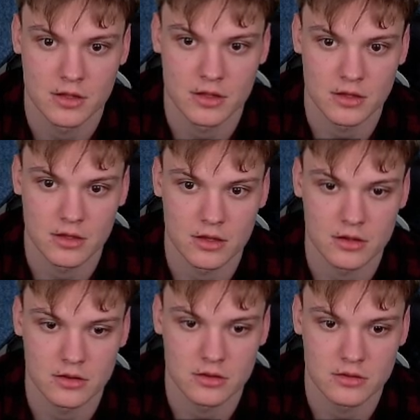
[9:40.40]

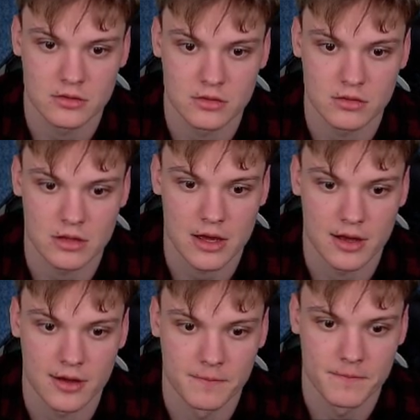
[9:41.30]
and
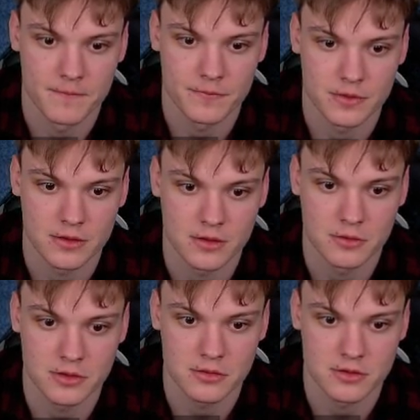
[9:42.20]
go
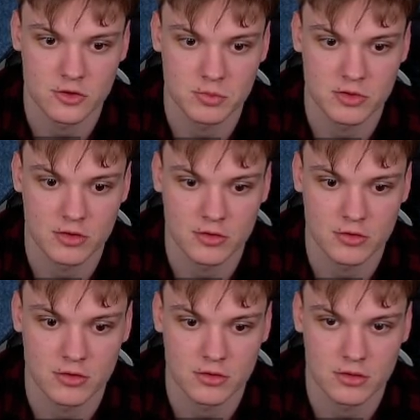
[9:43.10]
into this
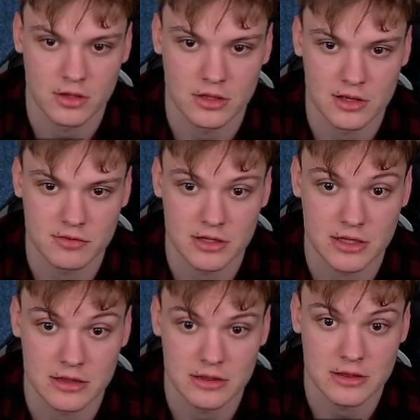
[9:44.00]
position, and after
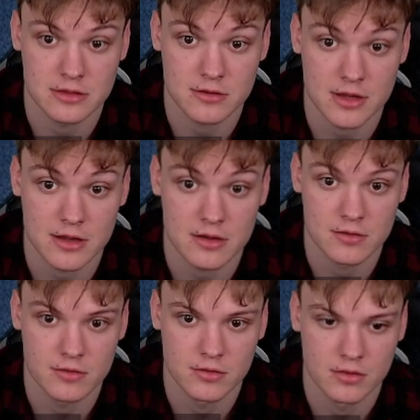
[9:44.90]
he
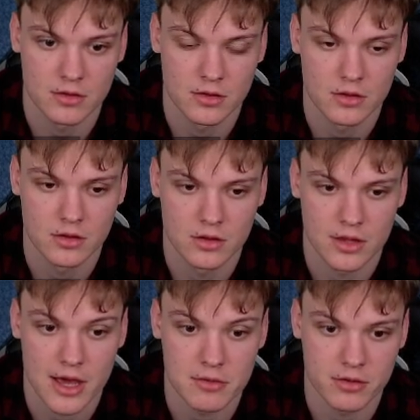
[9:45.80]
trades
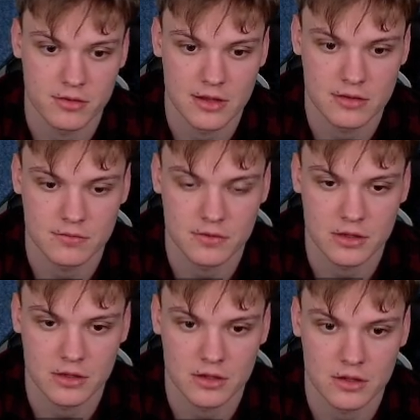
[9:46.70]
I was then
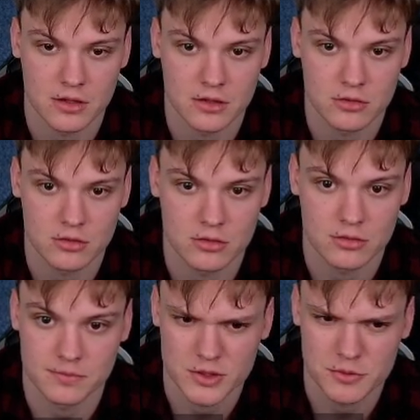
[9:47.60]
thinking to
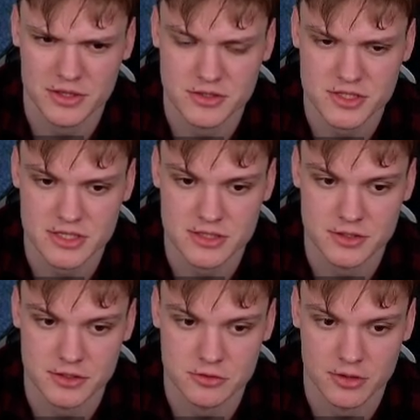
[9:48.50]
go either
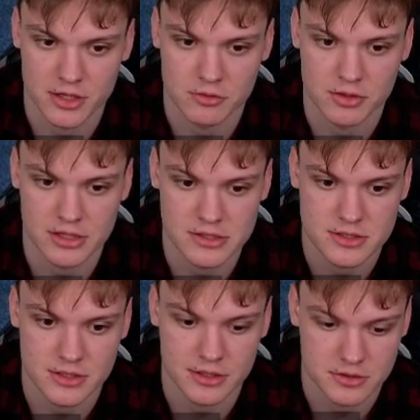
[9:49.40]
c6 or like queen
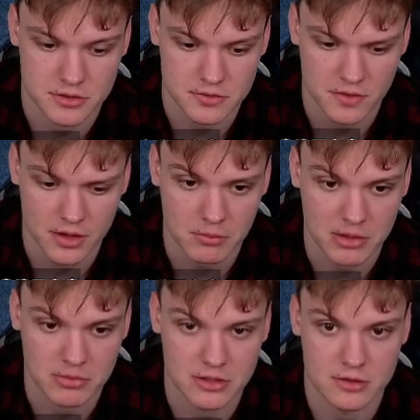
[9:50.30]
e6. I was thinking
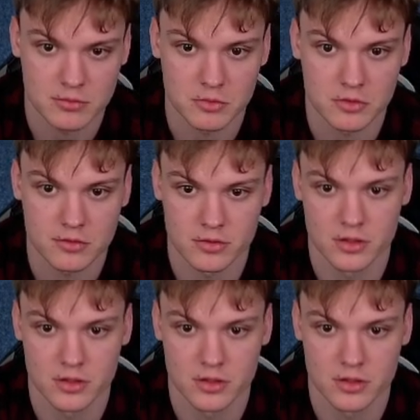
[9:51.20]
maybe this move.